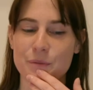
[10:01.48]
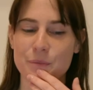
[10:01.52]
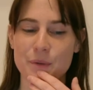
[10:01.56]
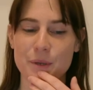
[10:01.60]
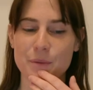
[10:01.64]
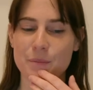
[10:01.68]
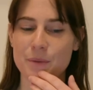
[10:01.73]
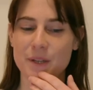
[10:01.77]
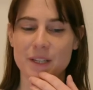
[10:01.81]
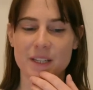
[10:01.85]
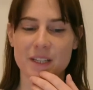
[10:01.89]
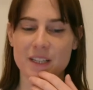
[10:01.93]
been
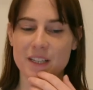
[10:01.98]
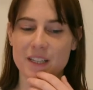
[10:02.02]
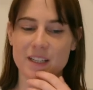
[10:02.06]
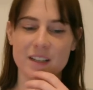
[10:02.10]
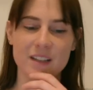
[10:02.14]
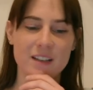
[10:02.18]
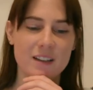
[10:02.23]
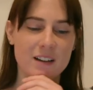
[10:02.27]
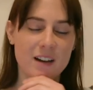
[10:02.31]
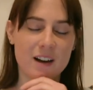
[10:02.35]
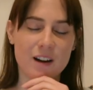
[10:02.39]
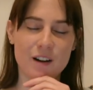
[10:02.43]

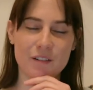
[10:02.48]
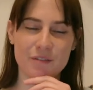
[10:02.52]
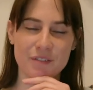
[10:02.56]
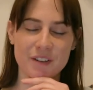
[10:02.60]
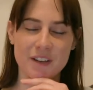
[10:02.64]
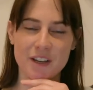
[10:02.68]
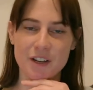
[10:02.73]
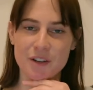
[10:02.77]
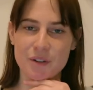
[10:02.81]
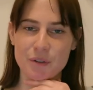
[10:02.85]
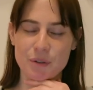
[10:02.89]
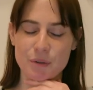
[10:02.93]
making coffee
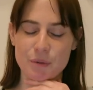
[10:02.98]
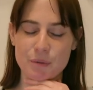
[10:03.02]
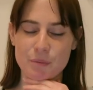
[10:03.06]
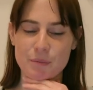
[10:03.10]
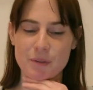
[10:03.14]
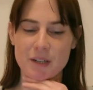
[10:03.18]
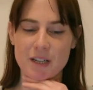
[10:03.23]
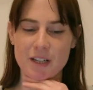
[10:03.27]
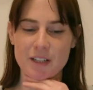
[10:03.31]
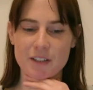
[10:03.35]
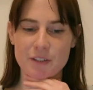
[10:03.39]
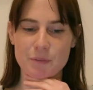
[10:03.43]
at home
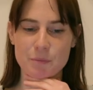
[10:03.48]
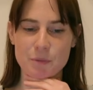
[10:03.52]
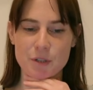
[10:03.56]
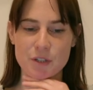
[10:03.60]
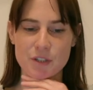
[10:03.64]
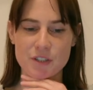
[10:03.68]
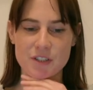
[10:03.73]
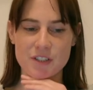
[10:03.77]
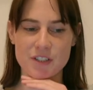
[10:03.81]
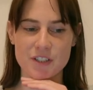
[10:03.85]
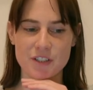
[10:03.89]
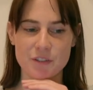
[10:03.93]
as
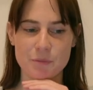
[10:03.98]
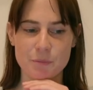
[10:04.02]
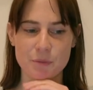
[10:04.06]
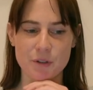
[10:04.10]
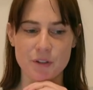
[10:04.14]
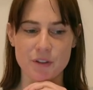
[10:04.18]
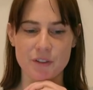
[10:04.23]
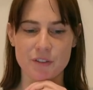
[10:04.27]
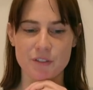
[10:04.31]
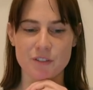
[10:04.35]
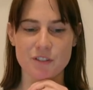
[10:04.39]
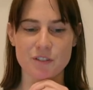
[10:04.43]
much this
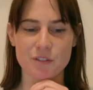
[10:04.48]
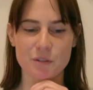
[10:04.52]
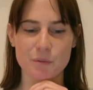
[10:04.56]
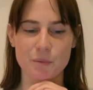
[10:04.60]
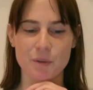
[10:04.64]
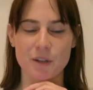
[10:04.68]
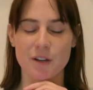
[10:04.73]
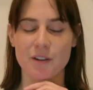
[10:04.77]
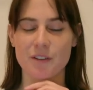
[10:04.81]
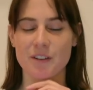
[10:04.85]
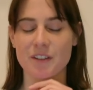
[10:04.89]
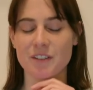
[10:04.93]
month. To be
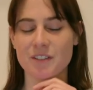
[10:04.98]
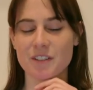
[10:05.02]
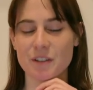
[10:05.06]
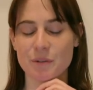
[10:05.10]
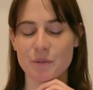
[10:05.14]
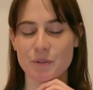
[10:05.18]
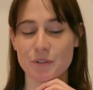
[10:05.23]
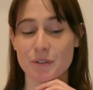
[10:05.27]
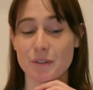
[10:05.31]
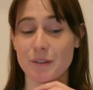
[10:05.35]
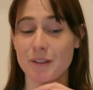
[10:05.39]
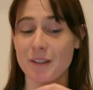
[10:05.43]
honest, I
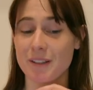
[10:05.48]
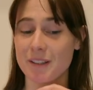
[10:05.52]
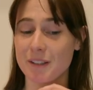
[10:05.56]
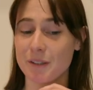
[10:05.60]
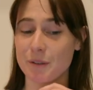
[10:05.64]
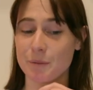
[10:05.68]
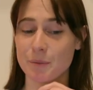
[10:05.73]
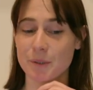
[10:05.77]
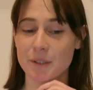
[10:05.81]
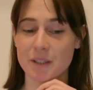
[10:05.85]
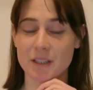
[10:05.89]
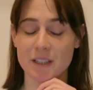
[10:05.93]
was a
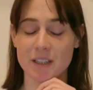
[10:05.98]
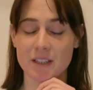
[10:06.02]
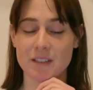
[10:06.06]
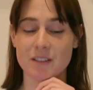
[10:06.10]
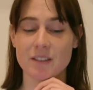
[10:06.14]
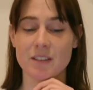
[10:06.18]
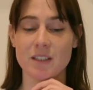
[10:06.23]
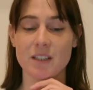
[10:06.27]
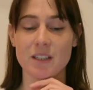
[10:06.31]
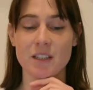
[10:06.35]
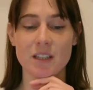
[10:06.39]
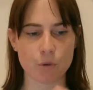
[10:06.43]
little bit
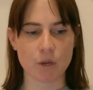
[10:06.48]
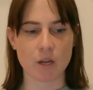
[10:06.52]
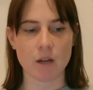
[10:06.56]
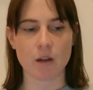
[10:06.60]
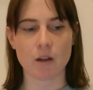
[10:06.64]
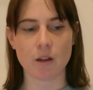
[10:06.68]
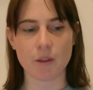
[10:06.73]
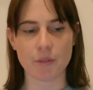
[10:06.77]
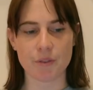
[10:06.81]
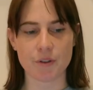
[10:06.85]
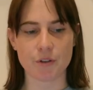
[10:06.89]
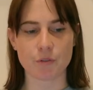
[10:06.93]
lazy.
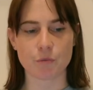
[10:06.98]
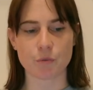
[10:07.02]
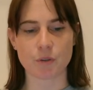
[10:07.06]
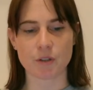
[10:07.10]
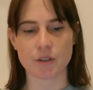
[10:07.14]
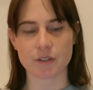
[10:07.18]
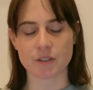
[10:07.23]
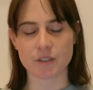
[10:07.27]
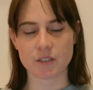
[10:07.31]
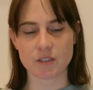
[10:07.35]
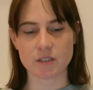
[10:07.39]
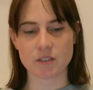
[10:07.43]
Health and
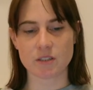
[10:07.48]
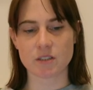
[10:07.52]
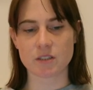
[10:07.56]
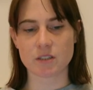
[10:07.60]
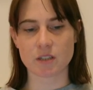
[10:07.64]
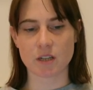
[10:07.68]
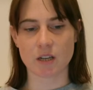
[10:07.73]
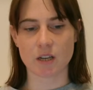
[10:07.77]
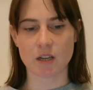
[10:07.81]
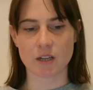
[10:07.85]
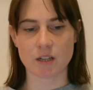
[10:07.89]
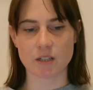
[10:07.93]
wellness,
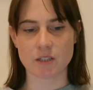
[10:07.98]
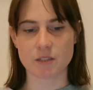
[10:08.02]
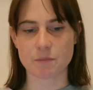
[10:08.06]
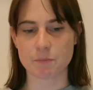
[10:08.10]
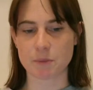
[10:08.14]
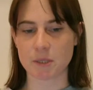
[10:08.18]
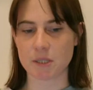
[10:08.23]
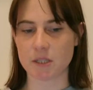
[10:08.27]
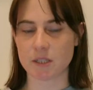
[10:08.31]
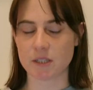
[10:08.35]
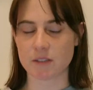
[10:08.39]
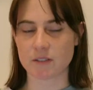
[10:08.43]
I
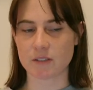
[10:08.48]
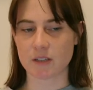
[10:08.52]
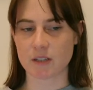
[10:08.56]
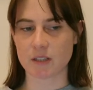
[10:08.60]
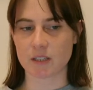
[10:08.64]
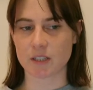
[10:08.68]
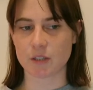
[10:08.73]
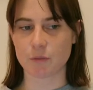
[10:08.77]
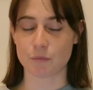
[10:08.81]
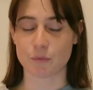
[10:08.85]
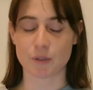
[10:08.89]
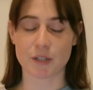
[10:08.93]
spent
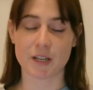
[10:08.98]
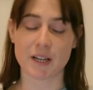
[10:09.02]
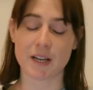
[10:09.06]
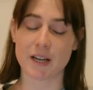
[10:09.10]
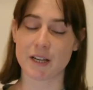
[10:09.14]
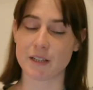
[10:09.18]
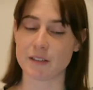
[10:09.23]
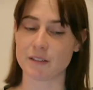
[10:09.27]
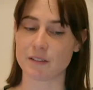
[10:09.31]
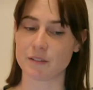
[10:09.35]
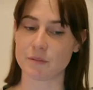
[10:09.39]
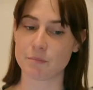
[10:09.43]
exactly what I
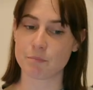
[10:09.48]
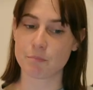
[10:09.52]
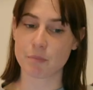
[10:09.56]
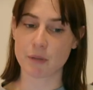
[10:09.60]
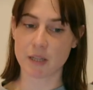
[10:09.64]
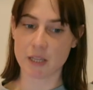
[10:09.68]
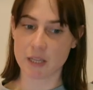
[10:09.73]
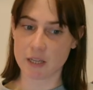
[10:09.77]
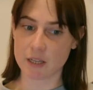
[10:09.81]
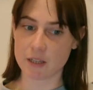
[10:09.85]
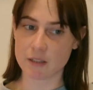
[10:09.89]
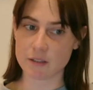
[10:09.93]
had
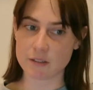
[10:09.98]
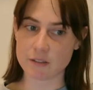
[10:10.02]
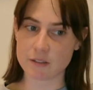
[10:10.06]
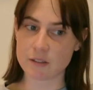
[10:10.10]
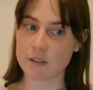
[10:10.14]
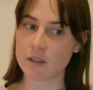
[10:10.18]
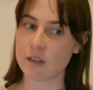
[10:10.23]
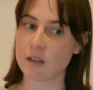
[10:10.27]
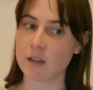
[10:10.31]
planned.